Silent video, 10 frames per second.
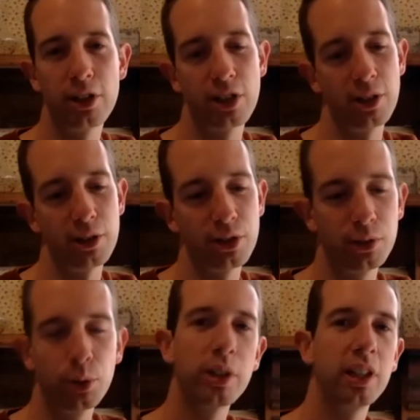So sort
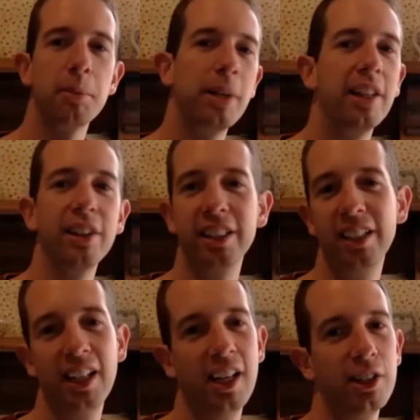of talking about the
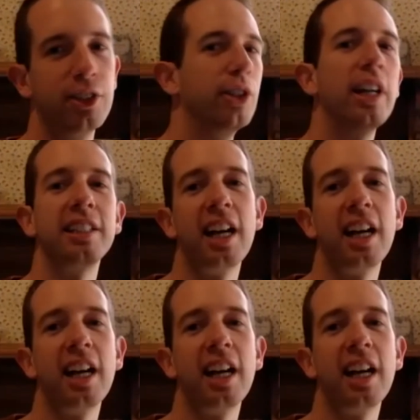great